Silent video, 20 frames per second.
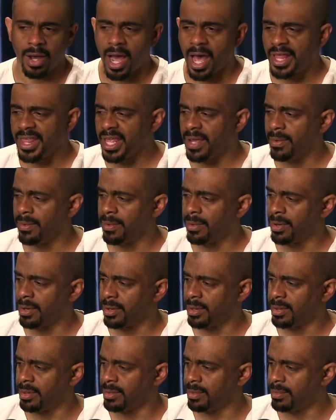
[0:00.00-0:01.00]
how they
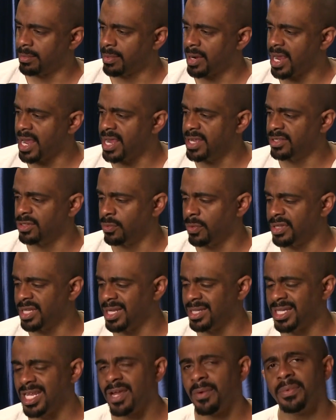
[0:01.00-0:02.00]
were raised and what
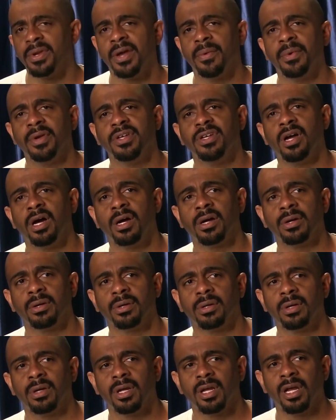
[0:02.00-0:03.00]
they did when they were
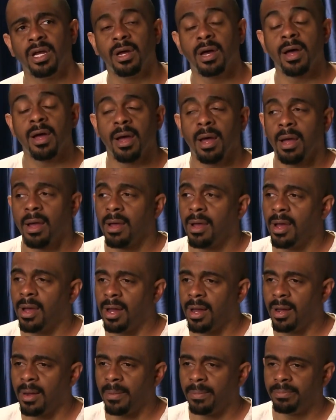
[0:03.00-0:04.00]
younger.
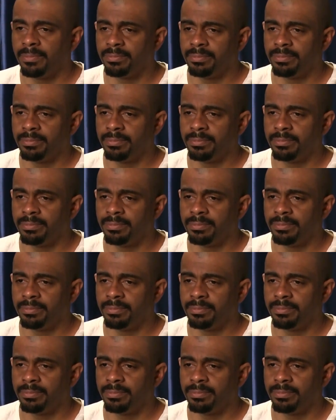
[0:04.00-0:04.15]
Uh,